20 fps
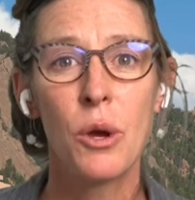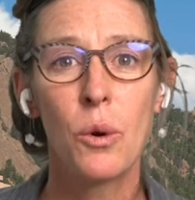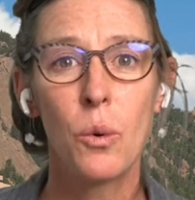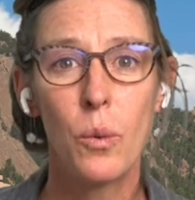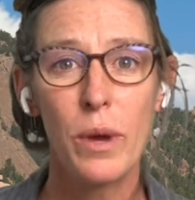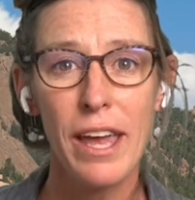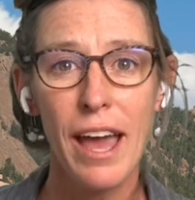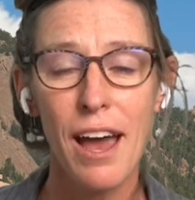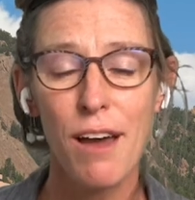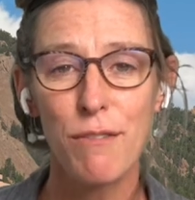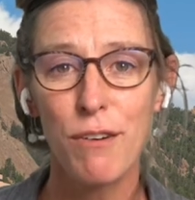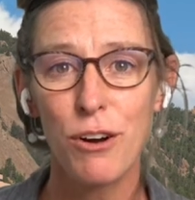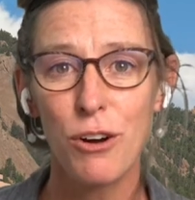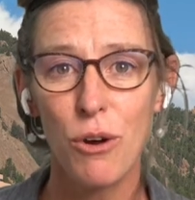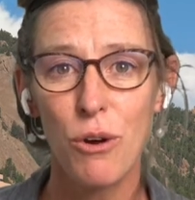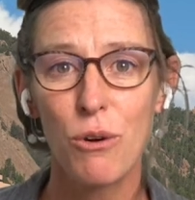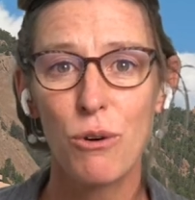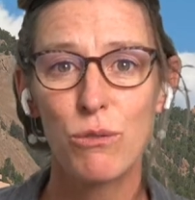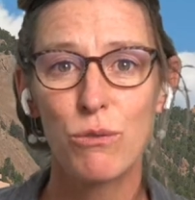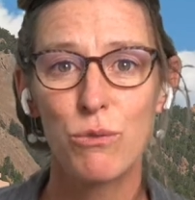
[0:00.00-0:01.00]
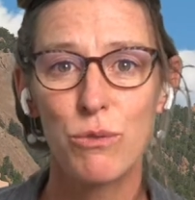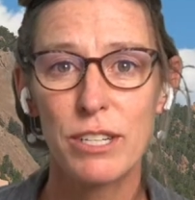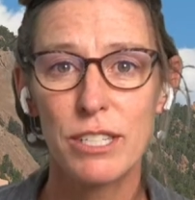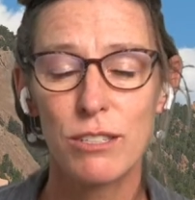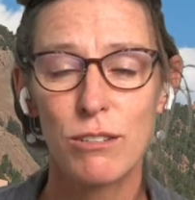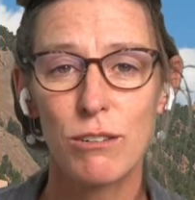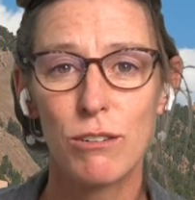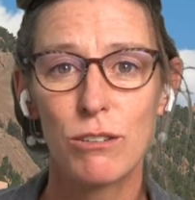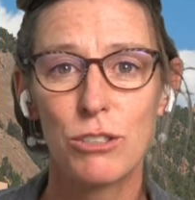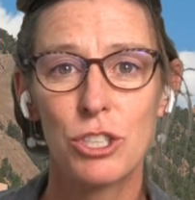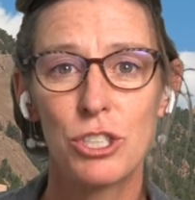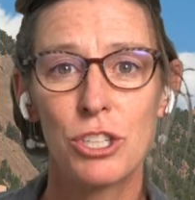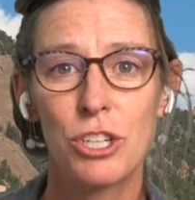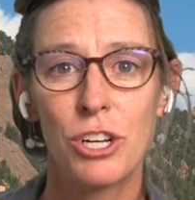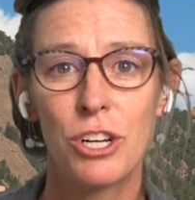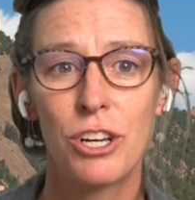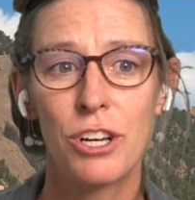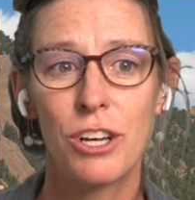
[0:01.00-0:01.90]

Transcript: We have our own research